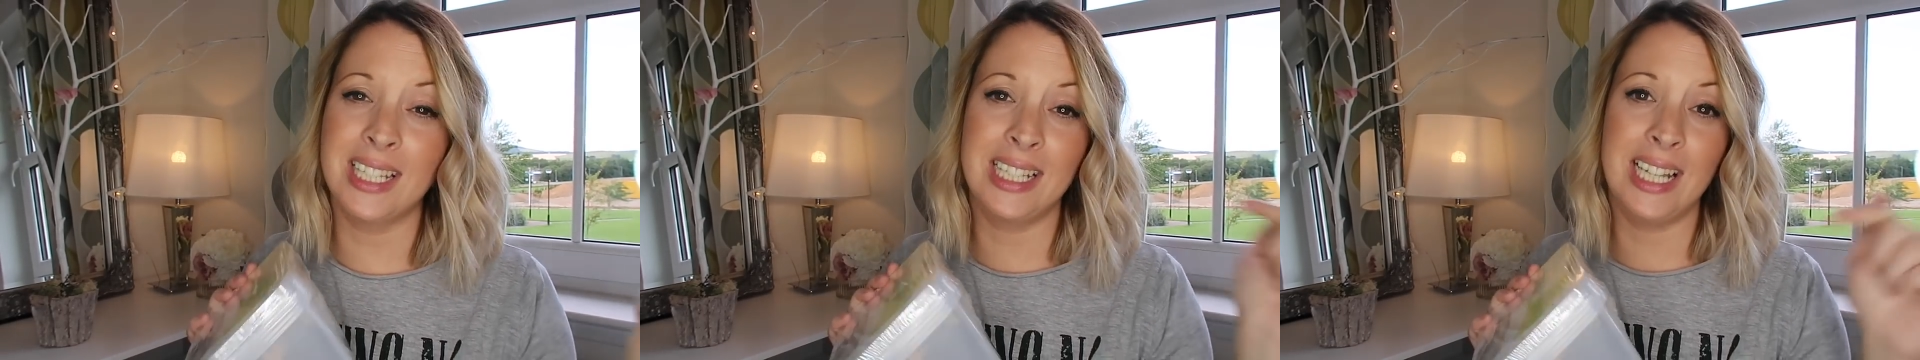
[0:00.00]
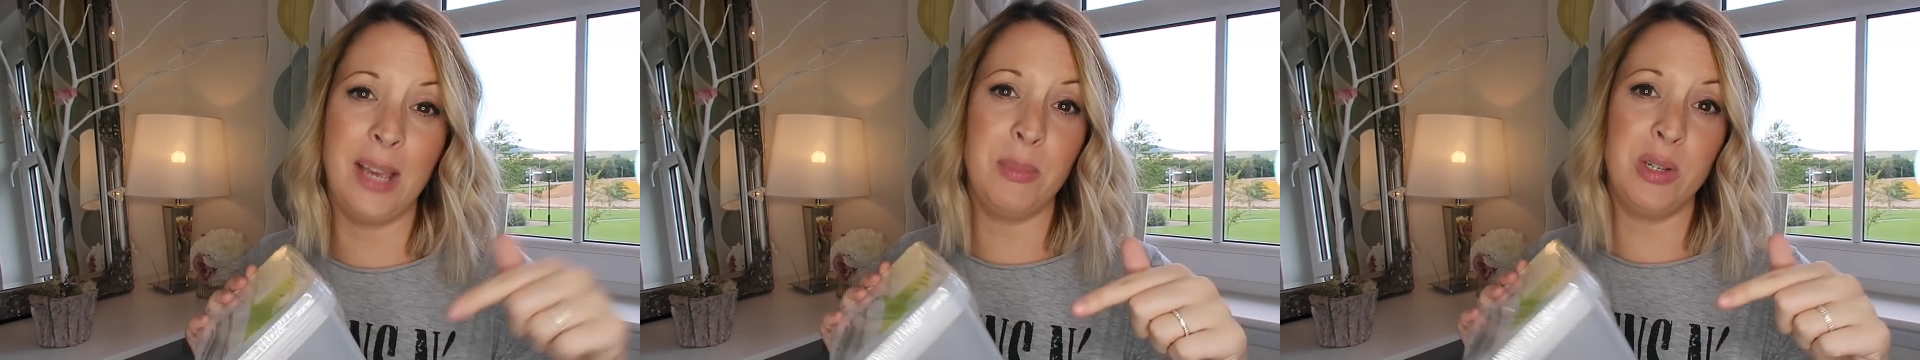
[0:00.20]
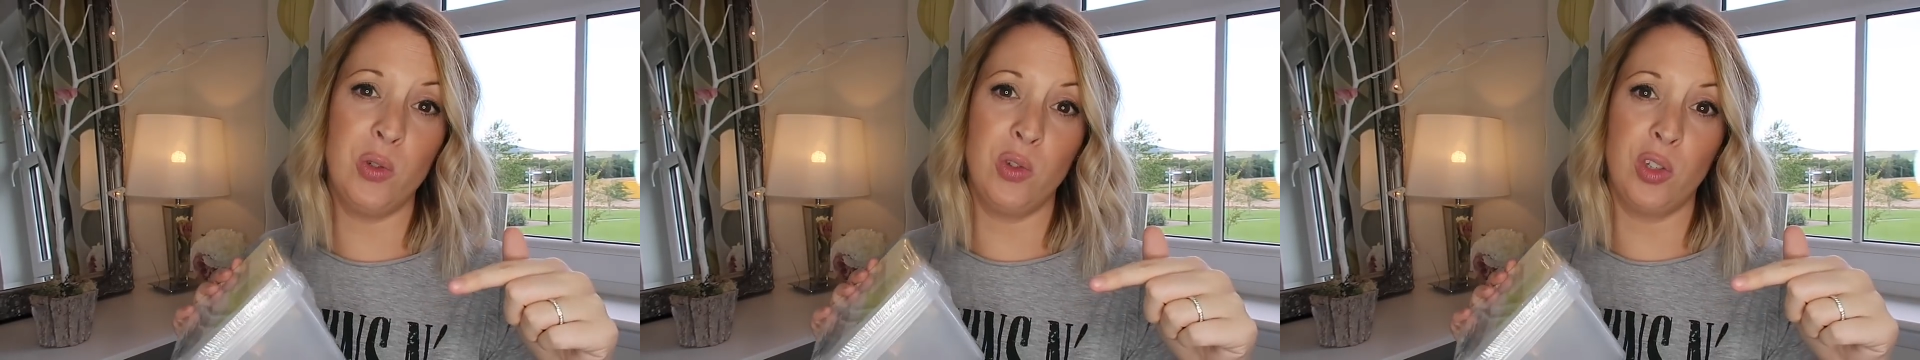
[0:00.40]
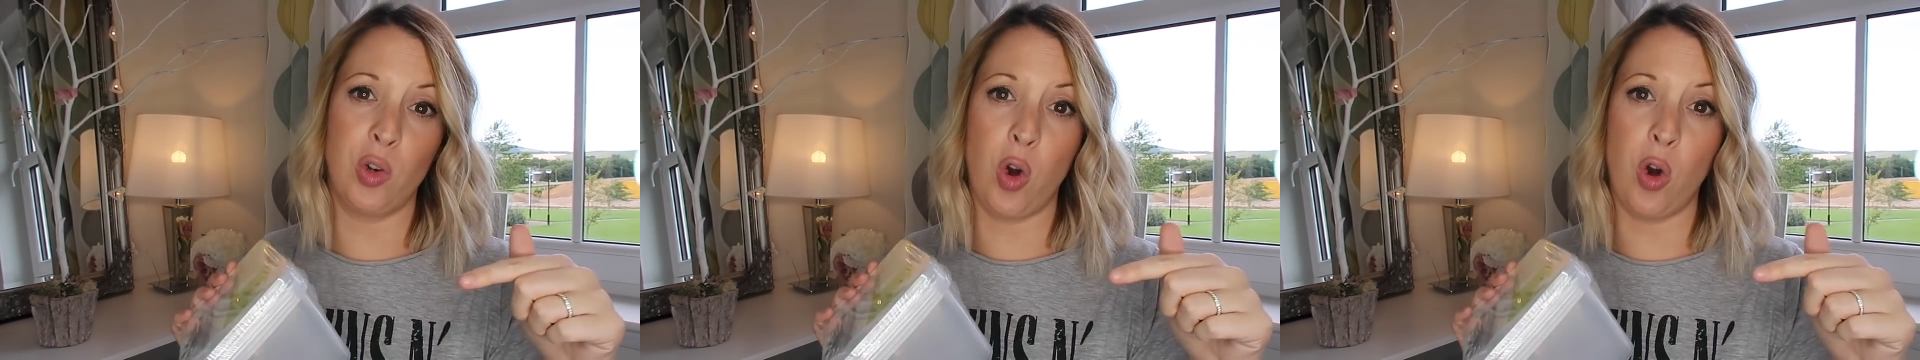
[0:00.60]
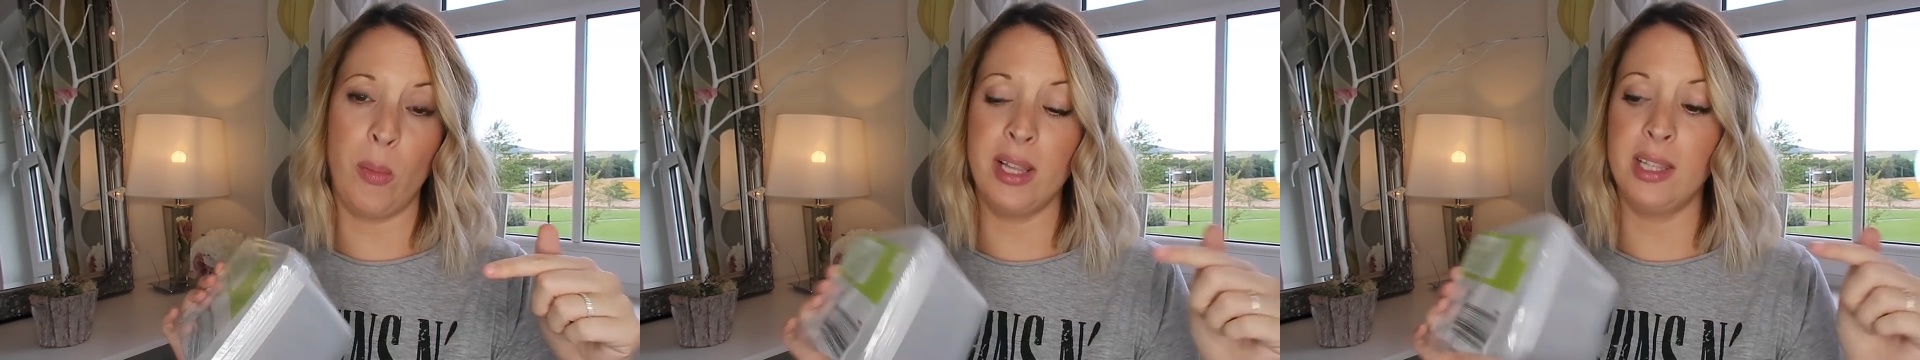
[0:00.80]
let me know in the
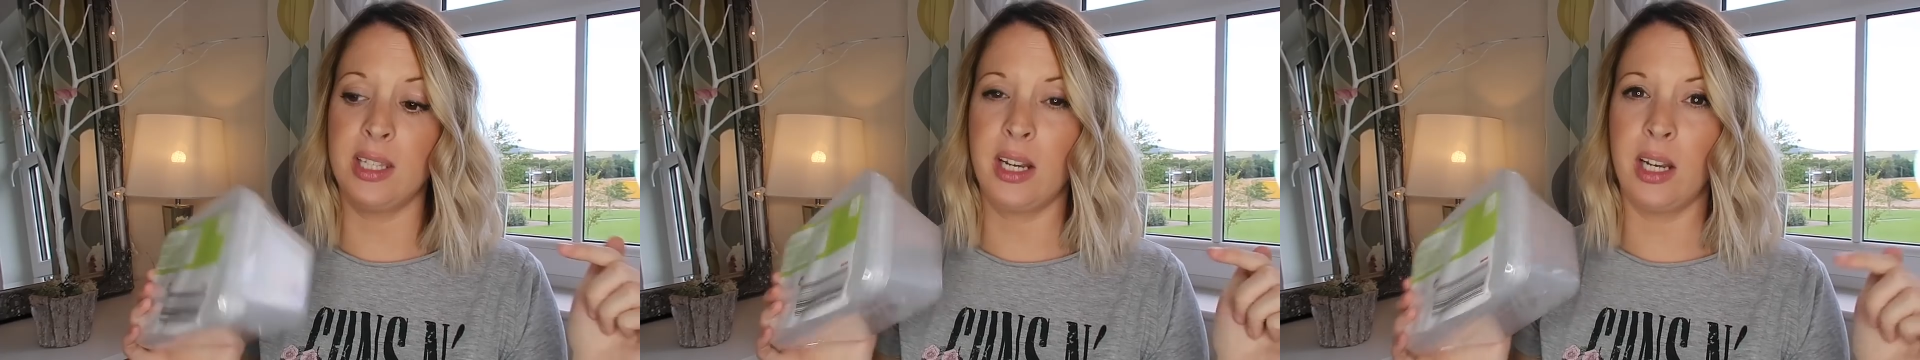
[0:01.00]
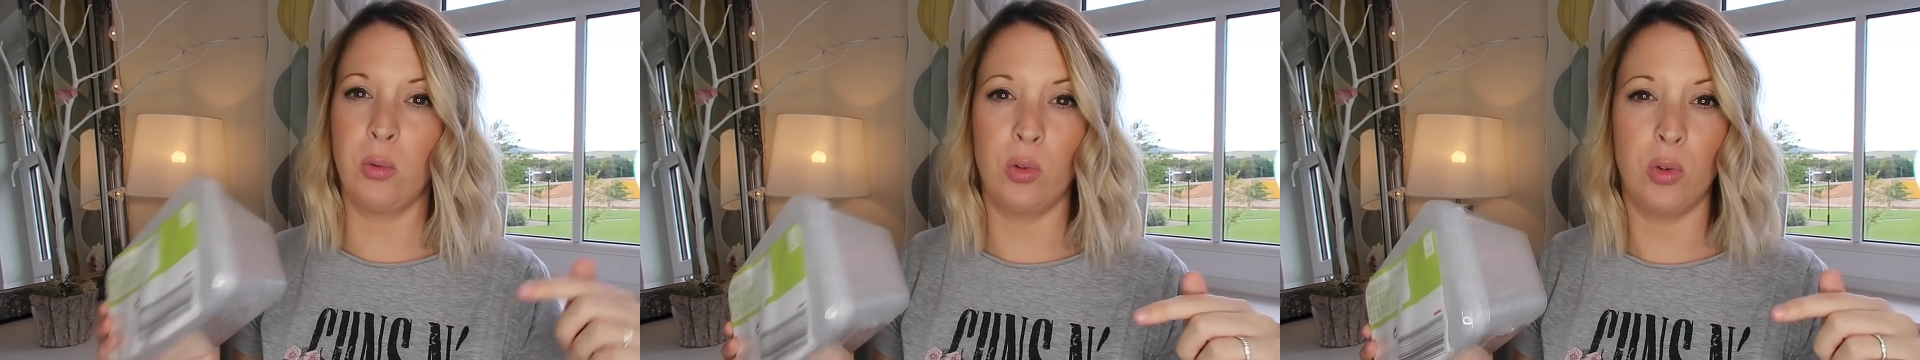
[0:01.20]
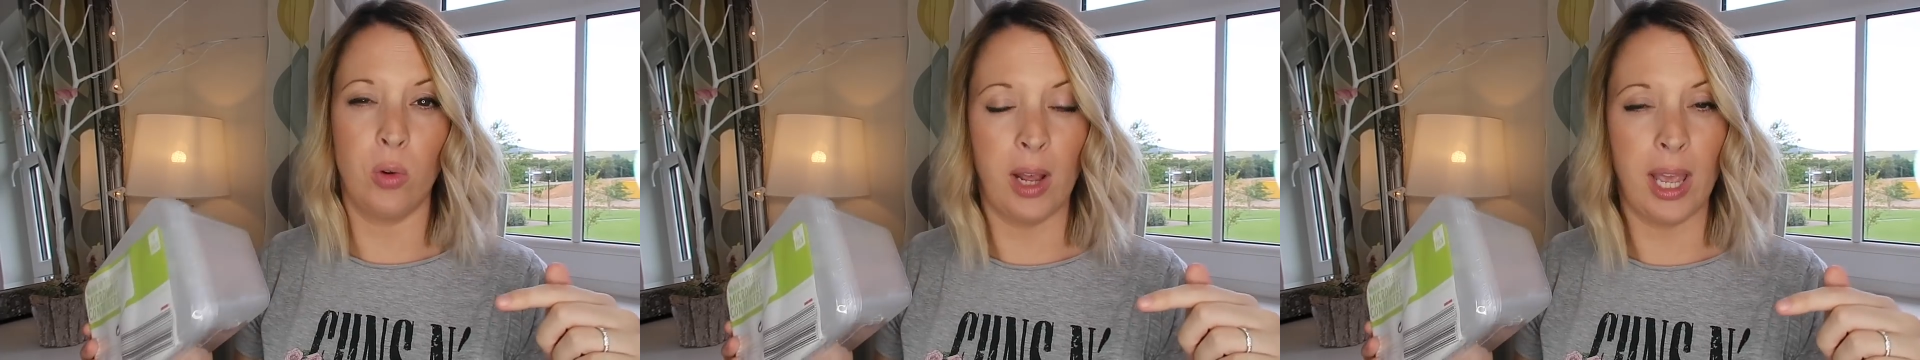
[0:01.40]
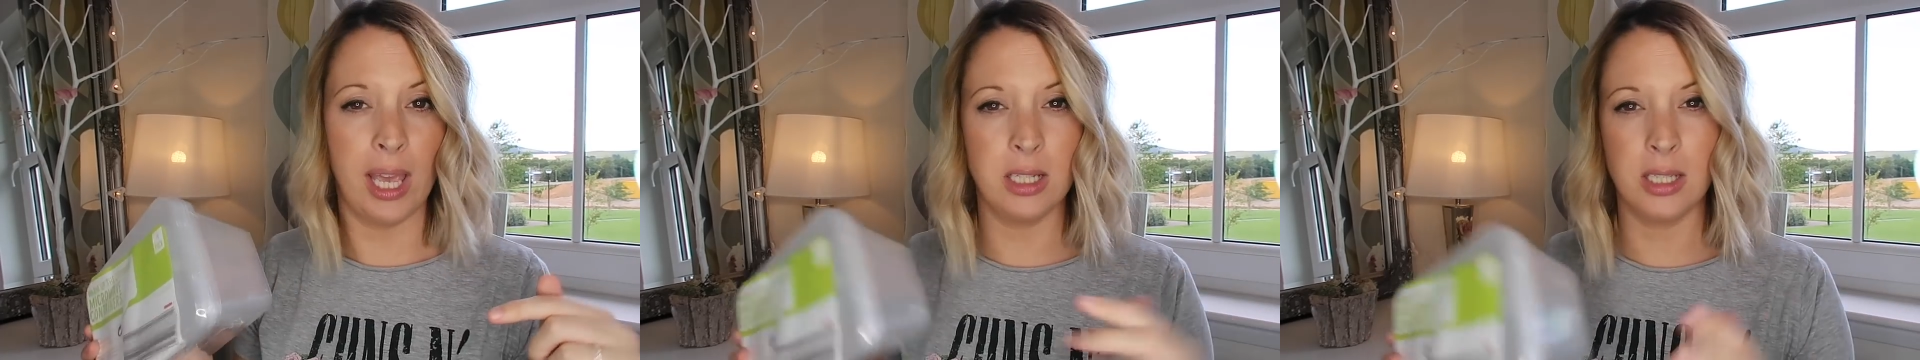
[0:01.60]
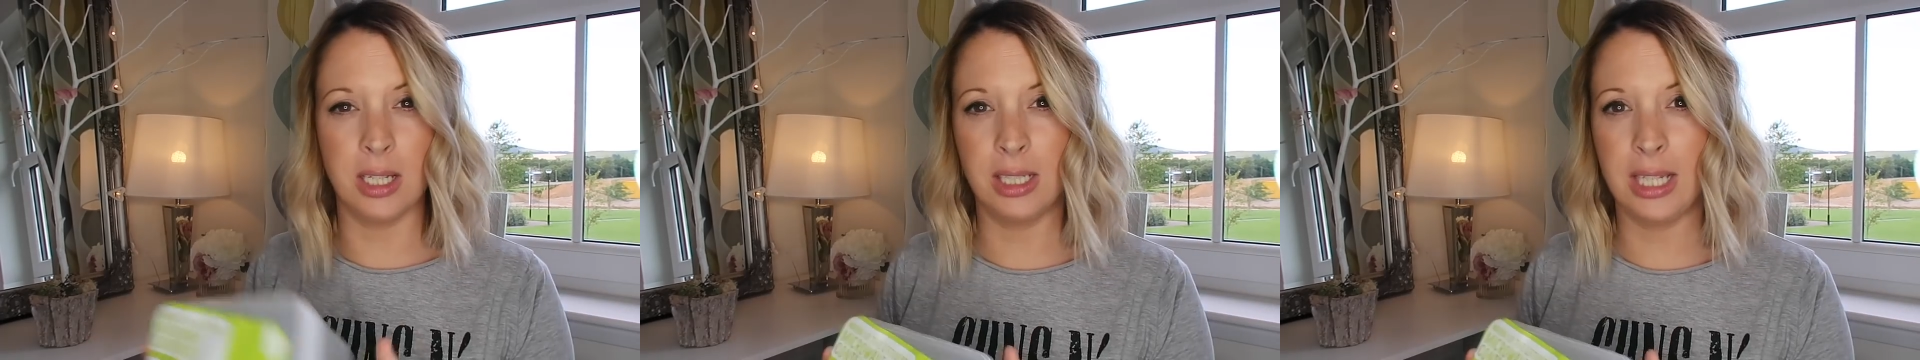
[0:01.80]
comments and I will go
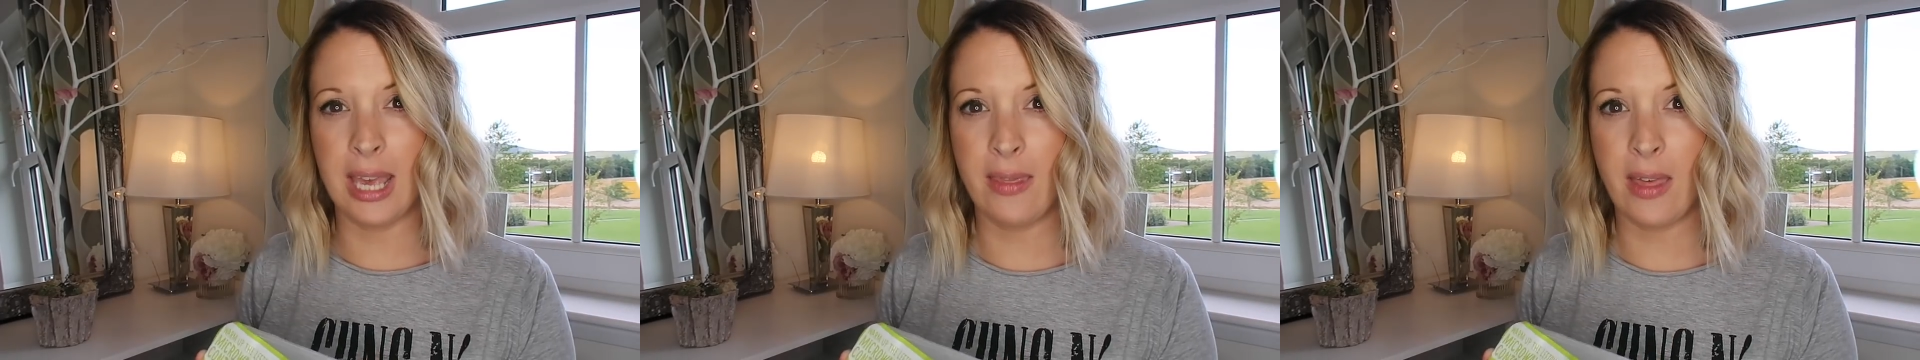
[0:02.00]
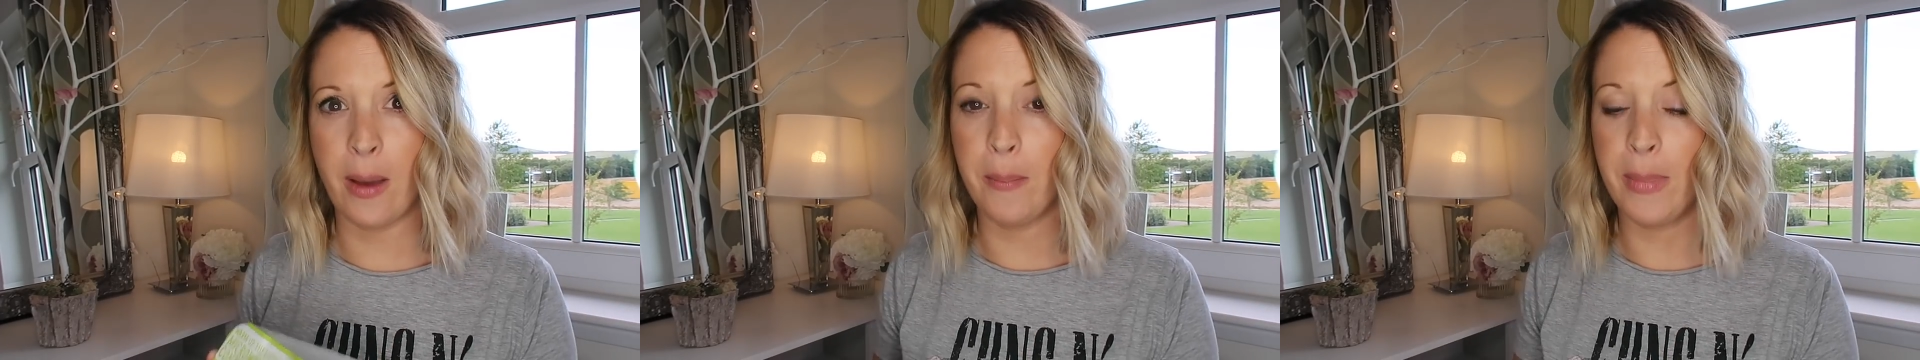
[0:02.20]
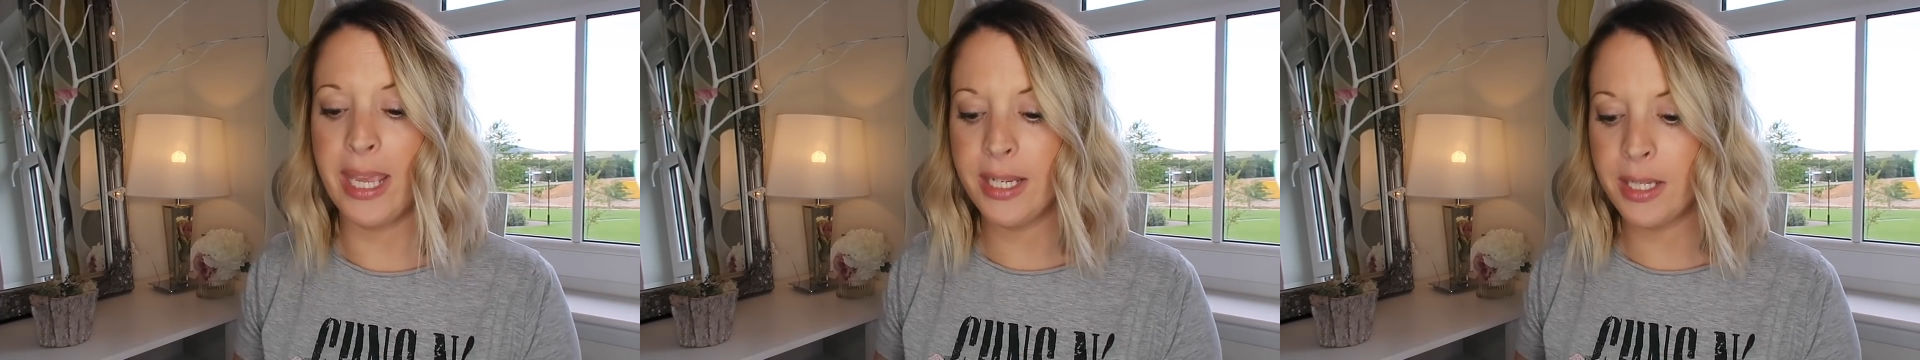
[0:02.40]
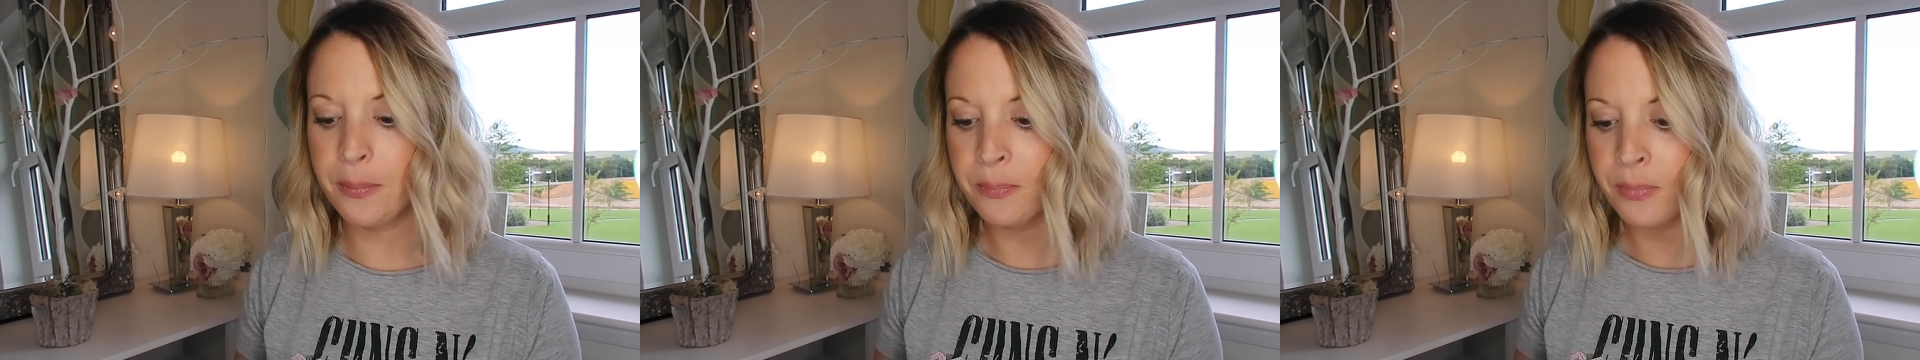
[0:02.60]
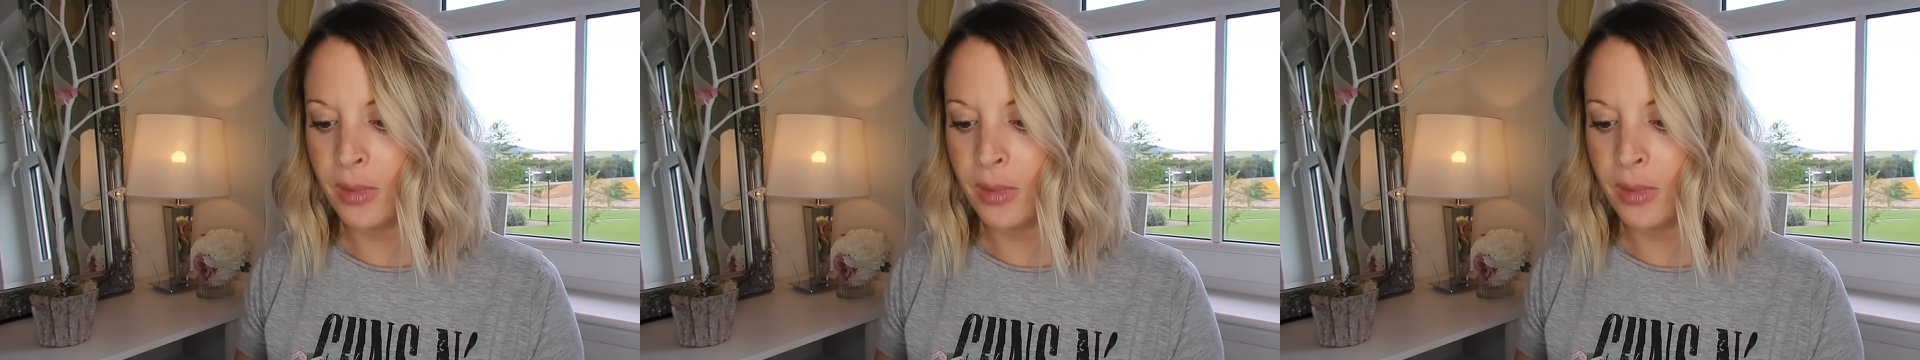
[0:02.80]
ahead and get that made.